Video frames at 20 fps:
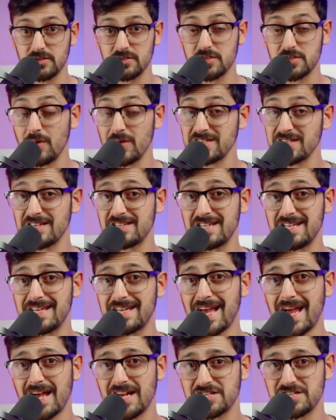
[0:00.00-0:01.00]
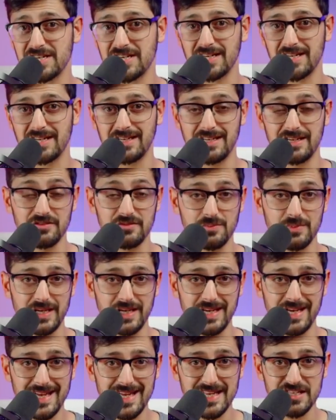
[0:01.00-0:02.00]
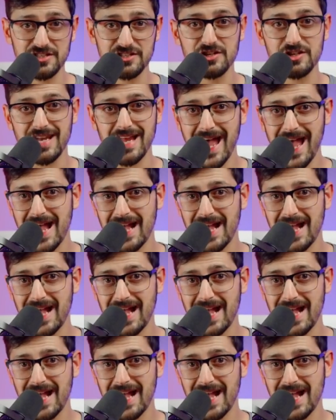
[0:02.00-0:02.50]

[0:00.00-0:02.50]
So SSD caching gives me instant